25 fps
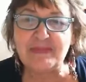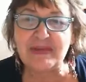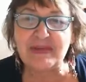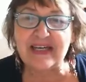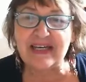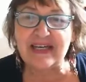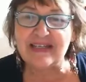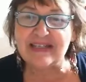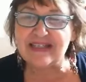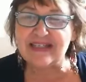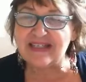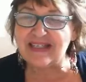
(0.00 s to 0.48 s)

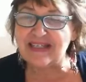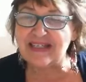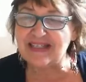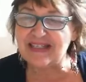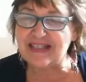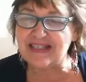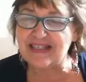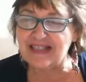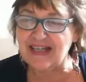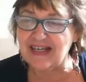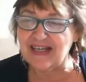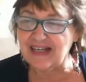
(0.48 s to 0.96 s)
because
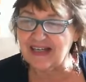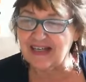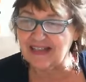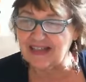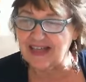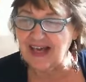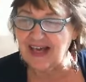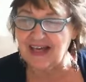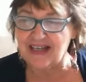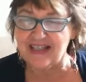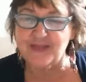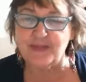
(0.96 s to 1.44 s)
it's uh,
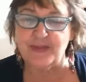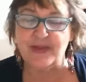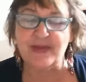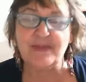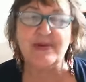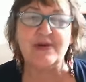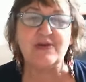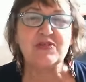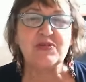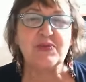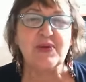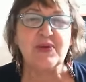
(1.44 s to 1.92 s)
yeah, it's been
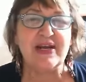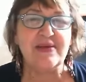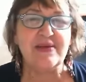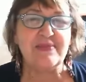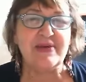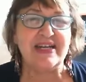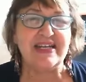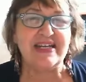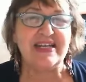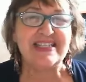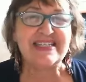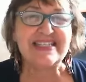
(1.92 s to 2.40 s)
about 20
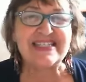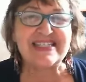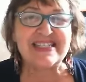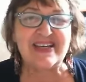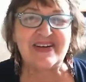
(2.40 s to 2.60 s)
minutes.